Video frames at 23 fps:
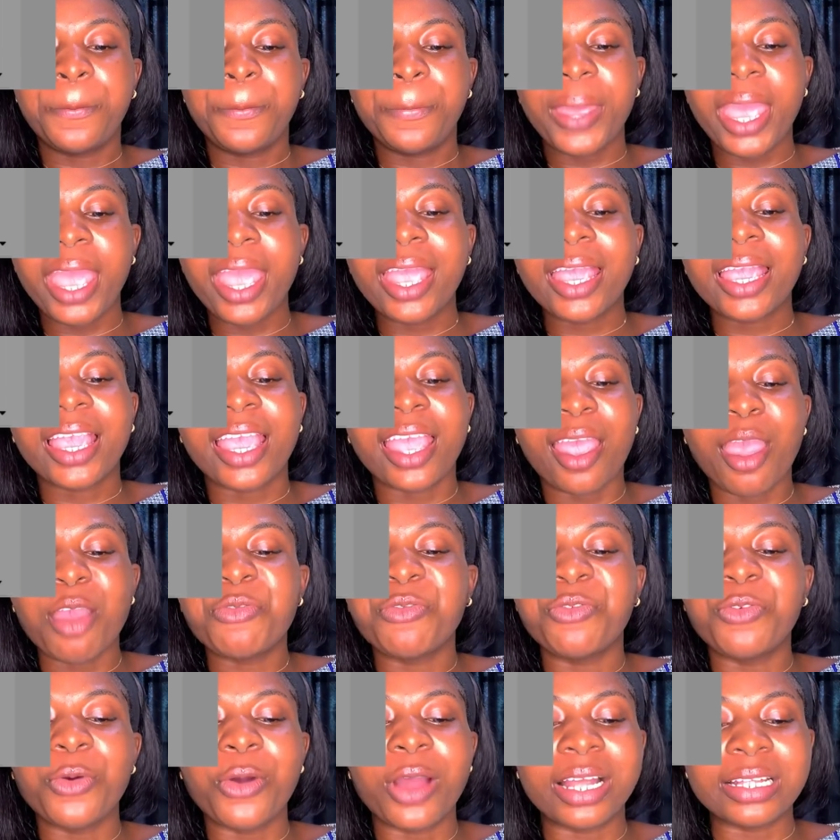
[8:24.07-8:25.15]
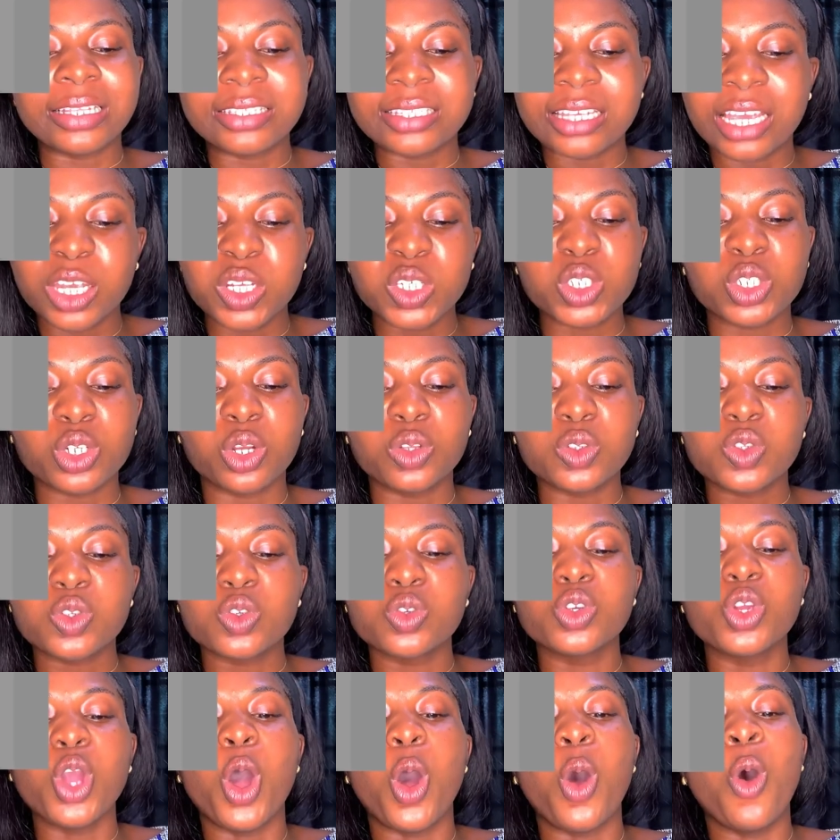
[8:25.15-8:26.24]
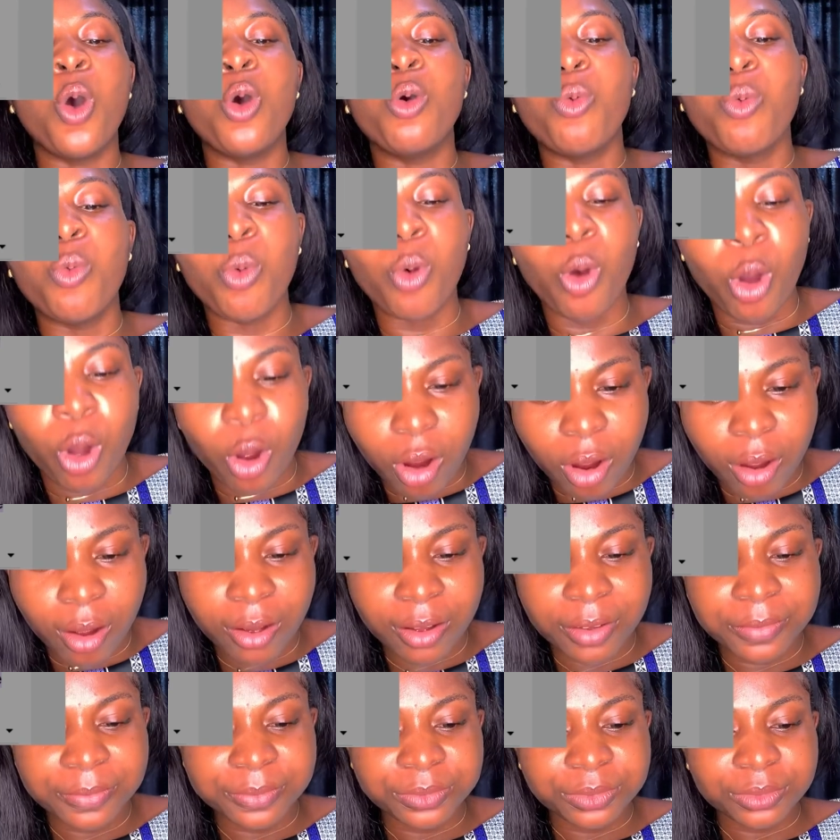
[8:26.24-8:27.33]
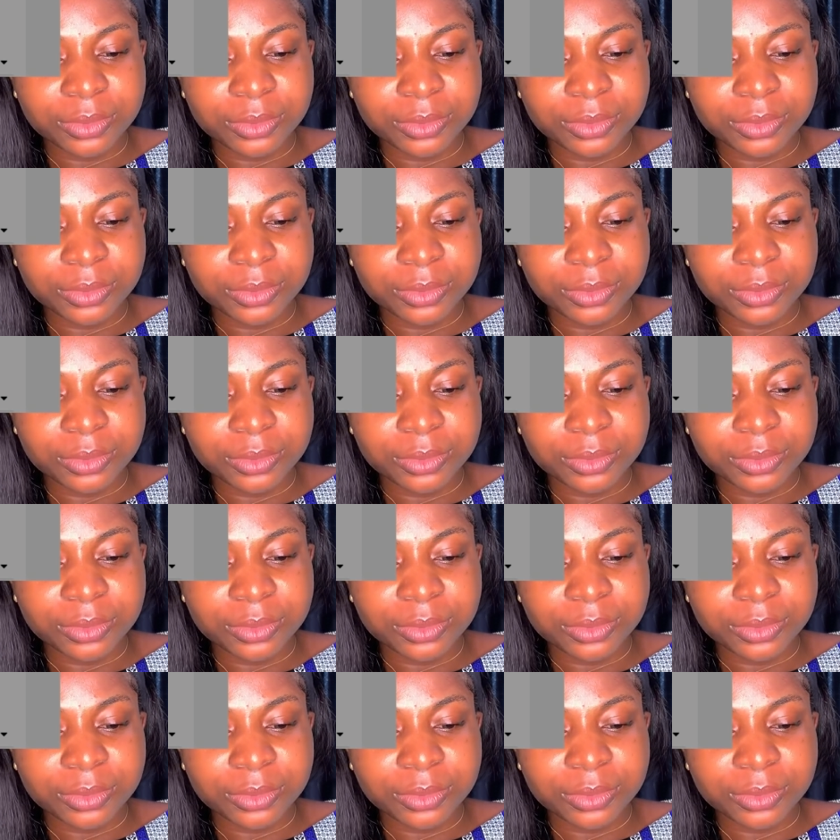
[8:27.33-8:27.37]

pay careful attention to your own work,